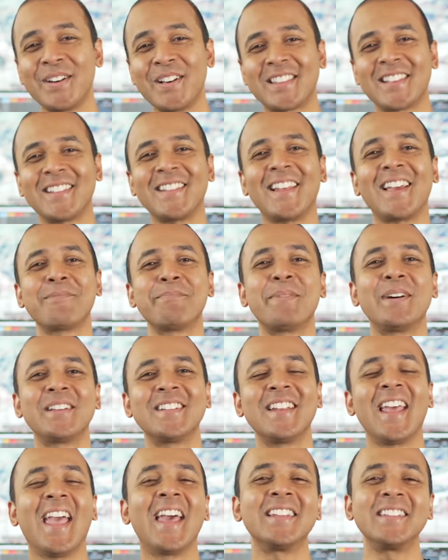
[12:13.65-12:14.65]
hit the like
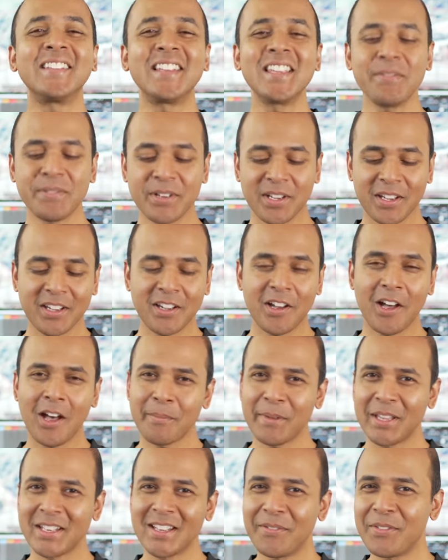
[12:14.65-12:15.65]
button and leave a
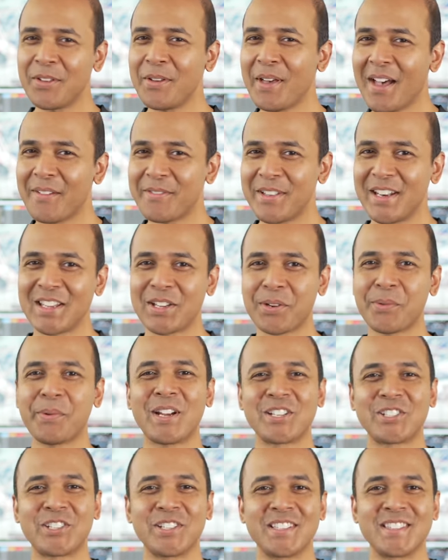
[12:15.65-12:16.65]
comment if you have any
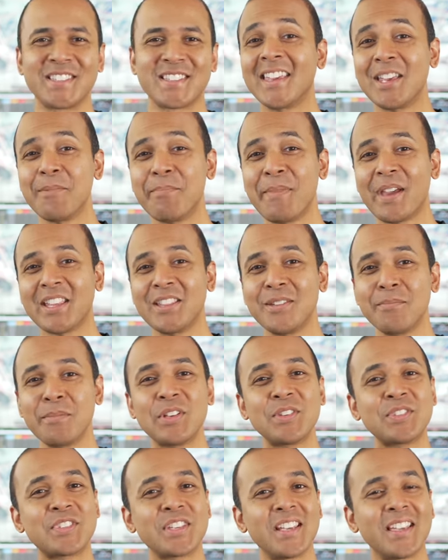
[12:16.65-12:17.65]
questions. Keep making the
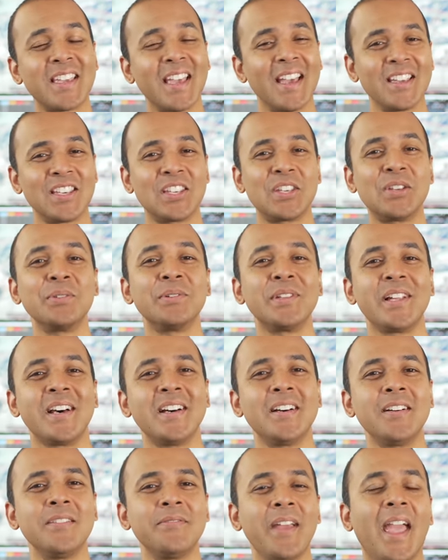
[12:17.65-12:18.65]
music you
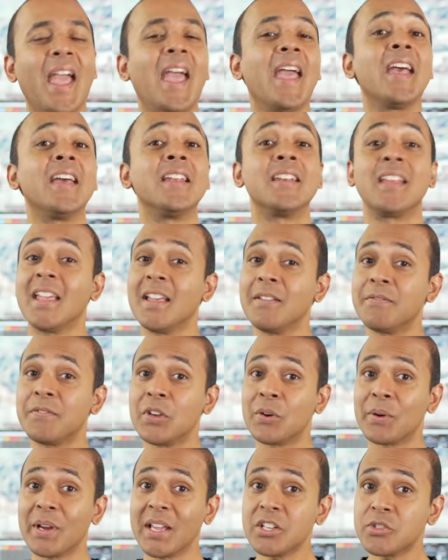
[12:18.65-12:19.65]
love, and if
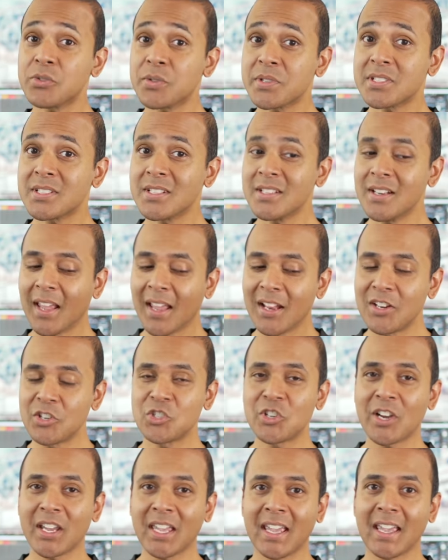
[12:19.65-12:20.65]
you're interested in
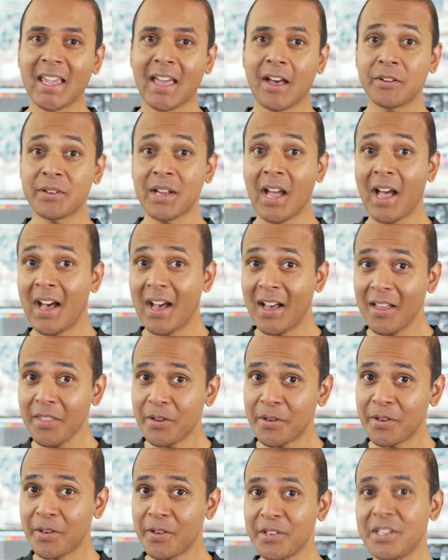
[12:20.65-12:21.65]
checking out
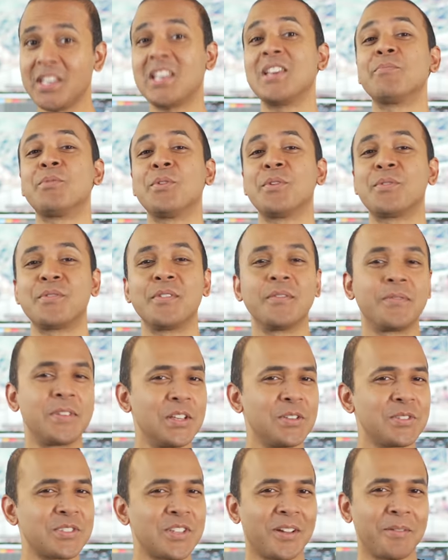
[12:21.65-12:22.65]
other keyboard
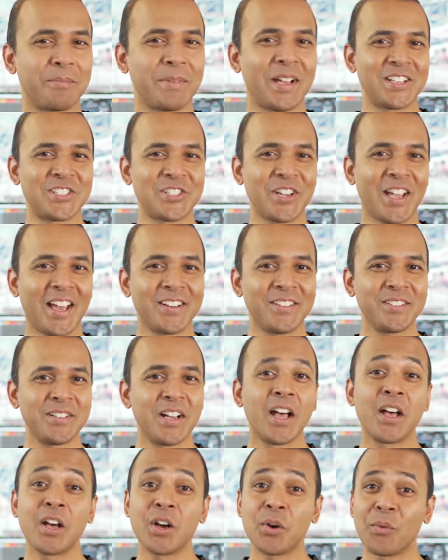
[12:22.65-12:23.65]
reviews on channel,
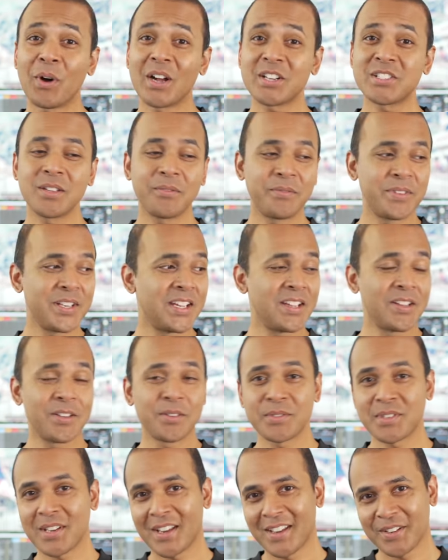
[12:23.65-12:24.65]
watch the
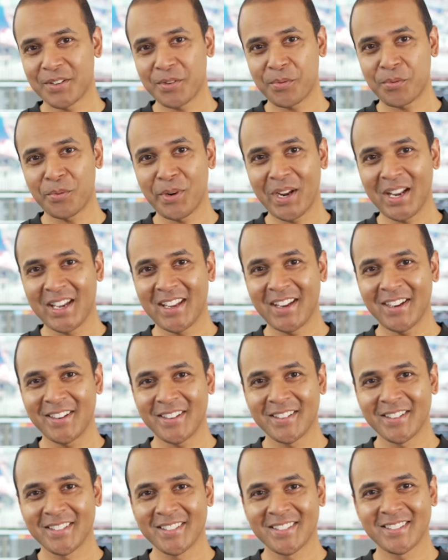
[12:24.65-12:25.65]
videos right
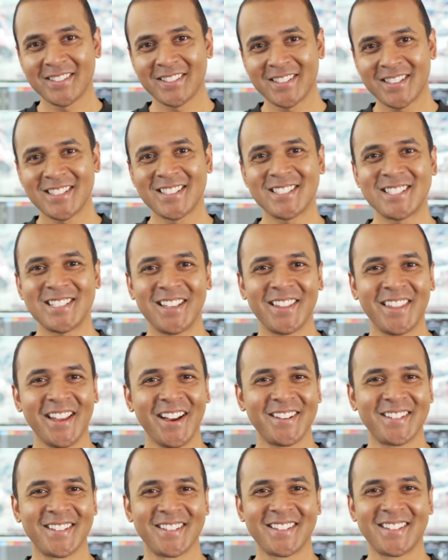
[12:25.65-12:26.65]
here. See you there.